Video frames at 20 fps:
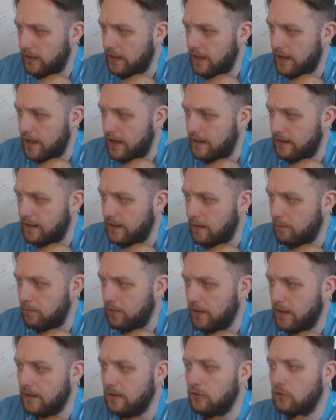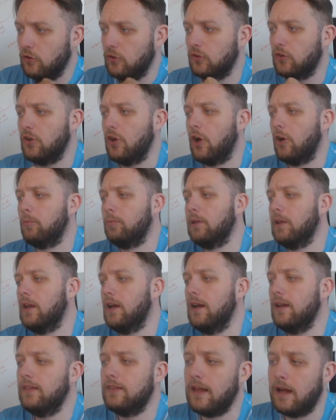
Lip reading: EAN and MPN does not apply.